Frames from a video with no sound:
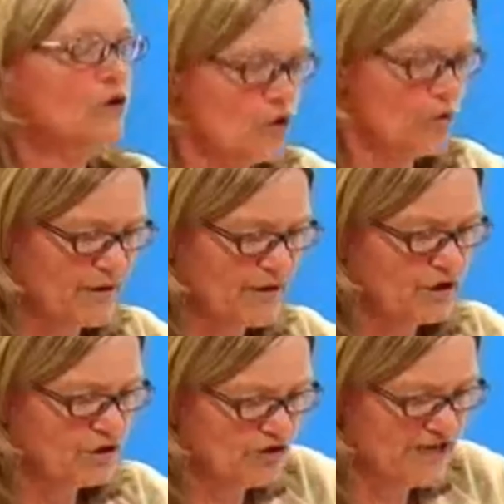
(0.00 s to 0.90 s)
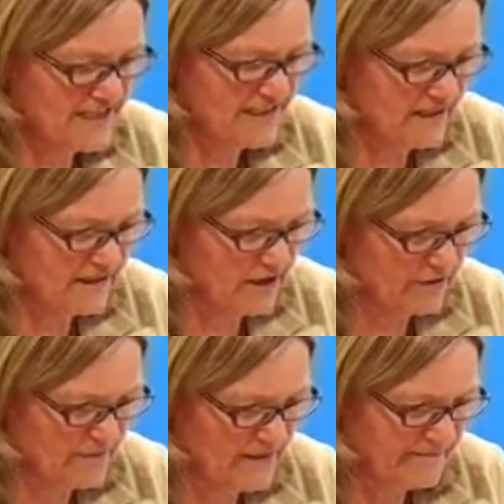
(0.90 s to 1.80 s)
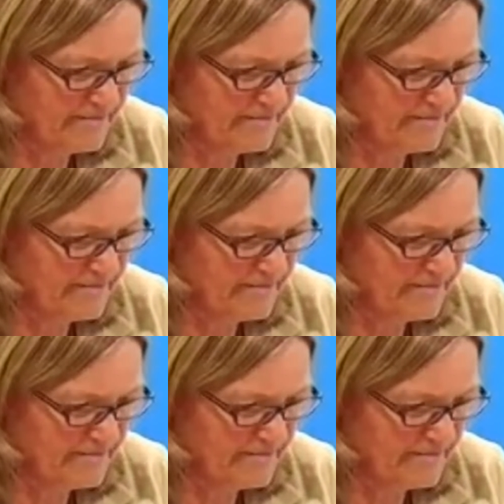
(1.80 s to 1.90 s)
open trading economy.